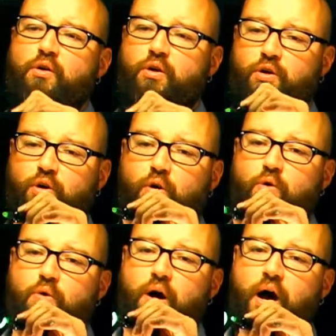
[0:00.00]

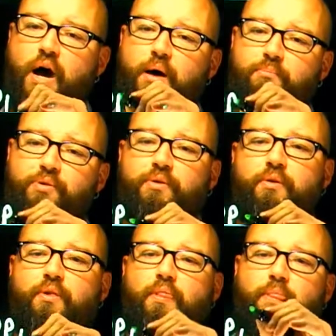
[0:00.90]
go up
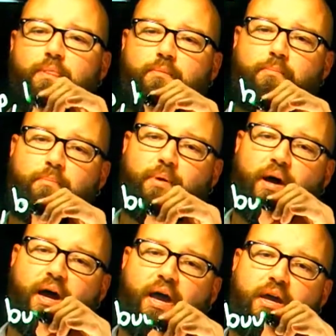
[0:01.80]

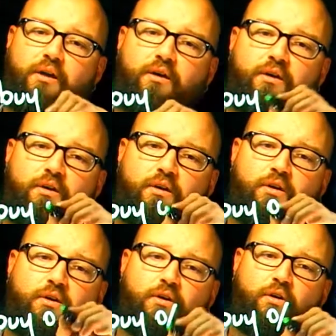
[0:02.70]
by
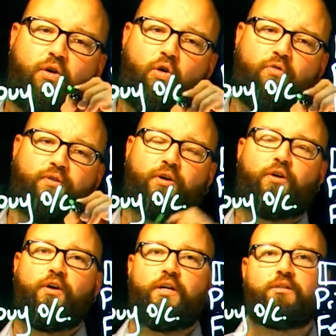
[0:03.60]

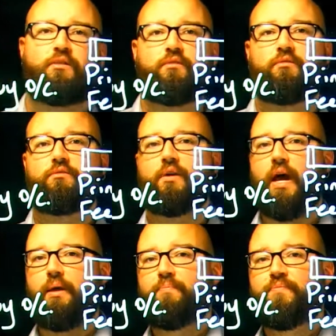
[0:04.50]
overcurrent,
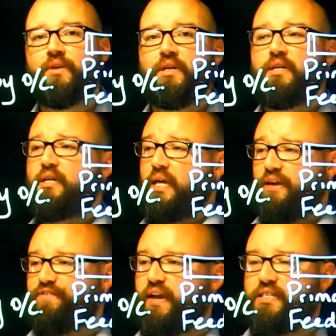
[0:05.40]
okay?
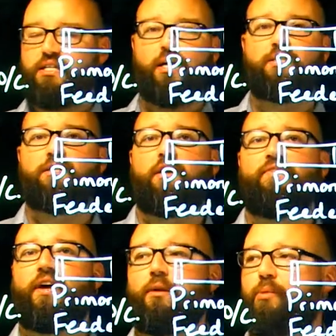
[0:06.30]
If that size is not
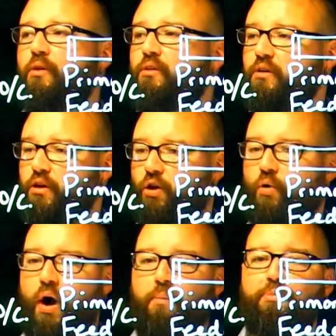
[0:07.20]
available, go
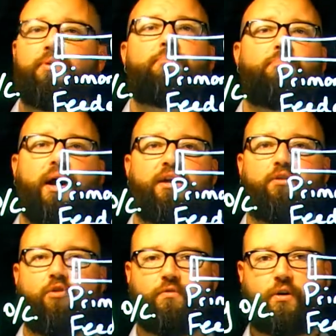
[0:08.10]
up by your
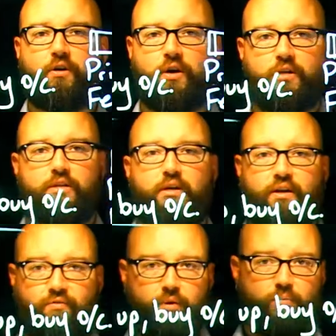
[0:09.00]
overcurrent. And
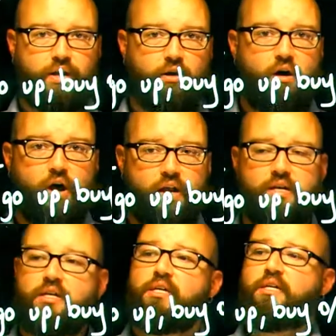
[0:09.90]
if we read on,
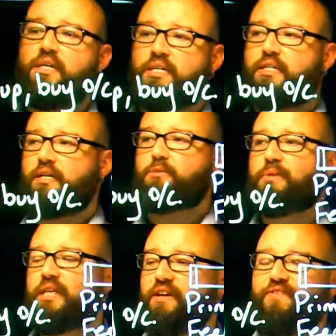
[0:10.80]
it tells me
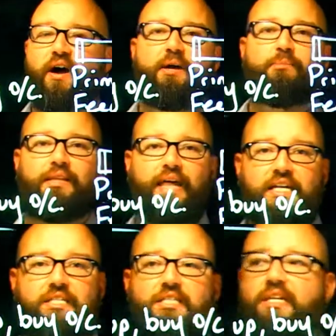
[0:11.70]
that if I am
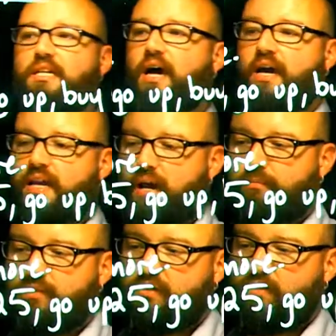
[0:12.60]
less than 9
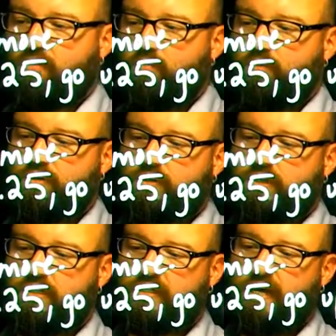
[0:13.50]
amps, so we're just going
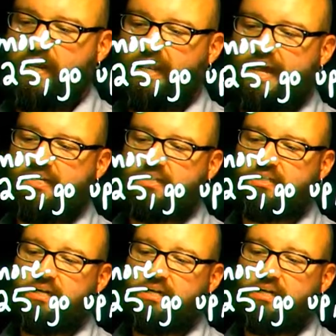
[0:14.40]
to say less